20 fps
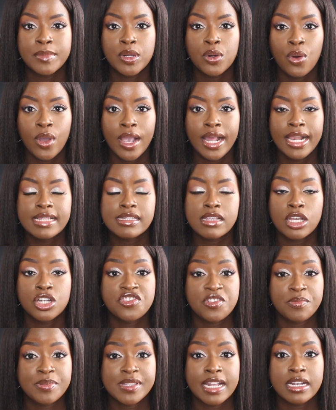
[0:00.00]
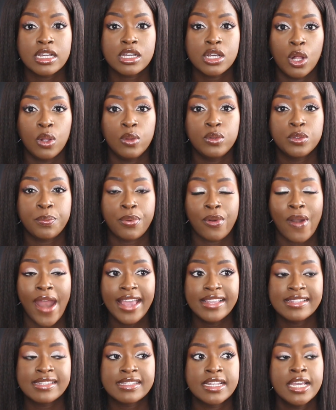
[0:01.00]
oil. It's 100% cold
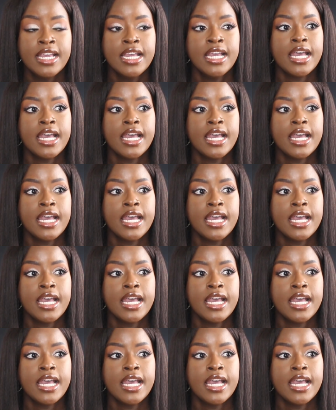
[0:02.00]
pressed,